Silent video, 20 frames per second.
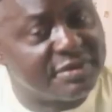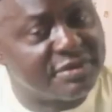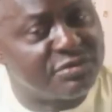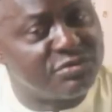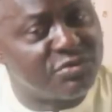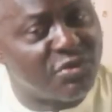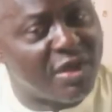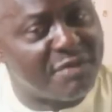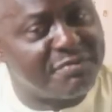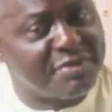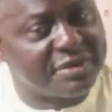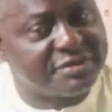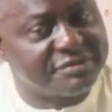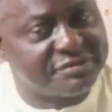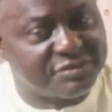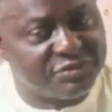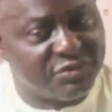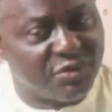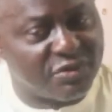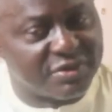No,
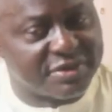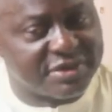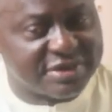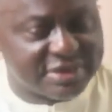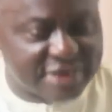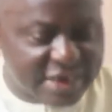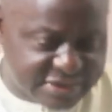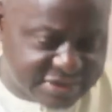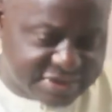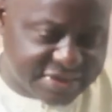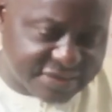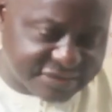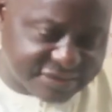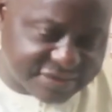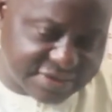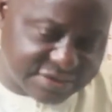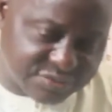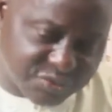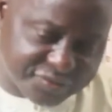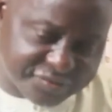in that
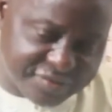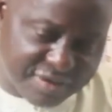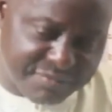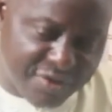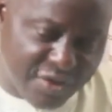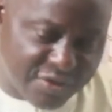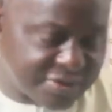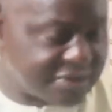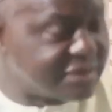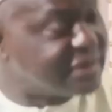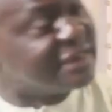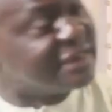case, it was about